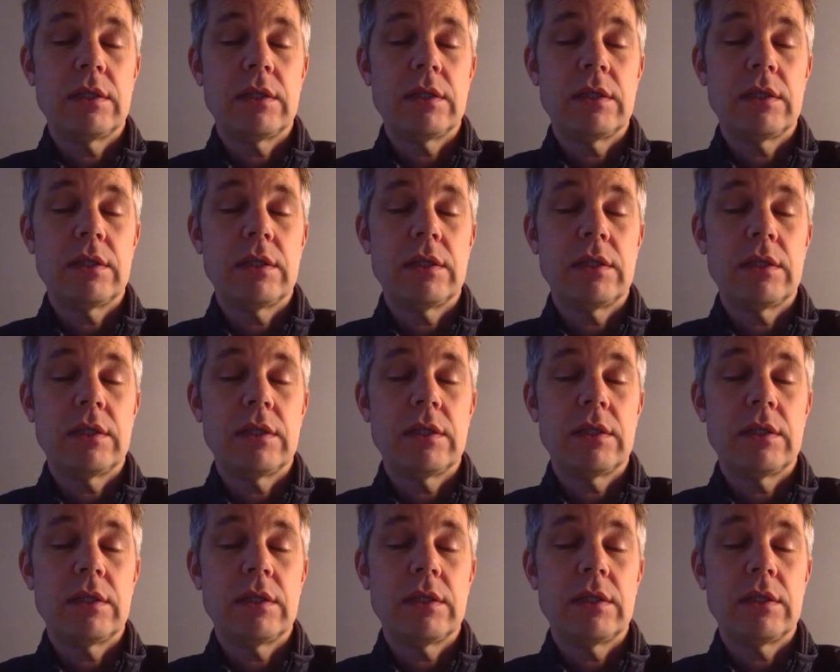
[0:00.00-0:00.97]
for a
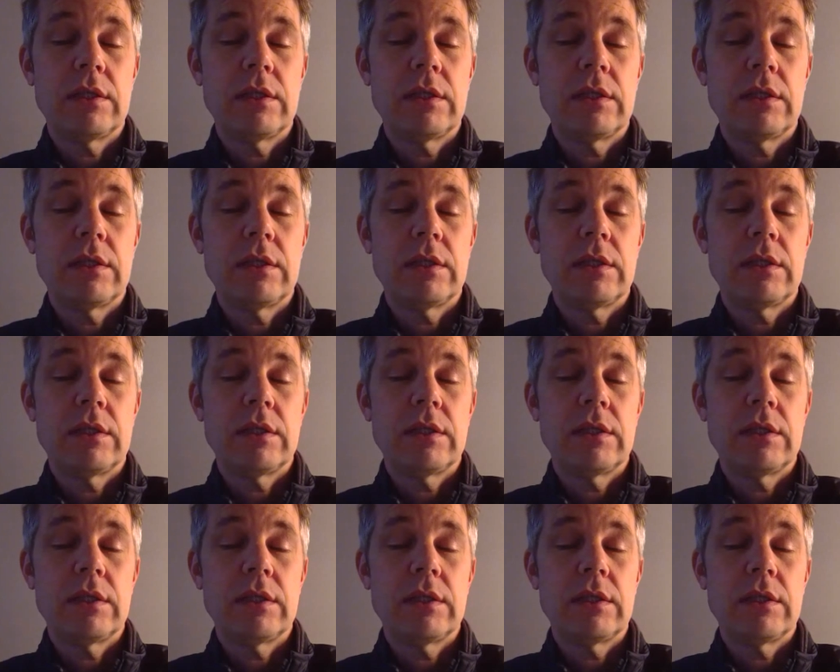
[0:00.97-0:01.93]
long time
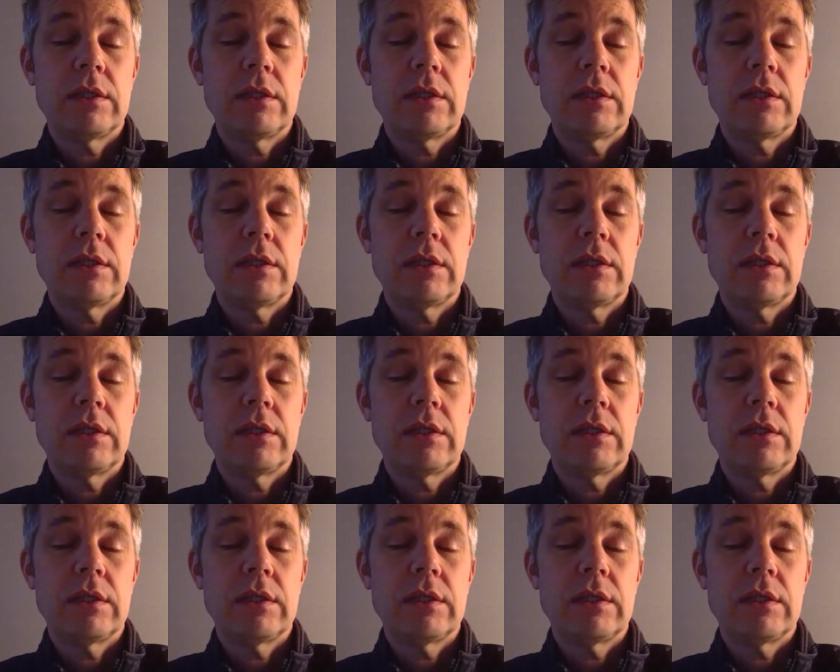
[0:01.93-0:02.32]
already,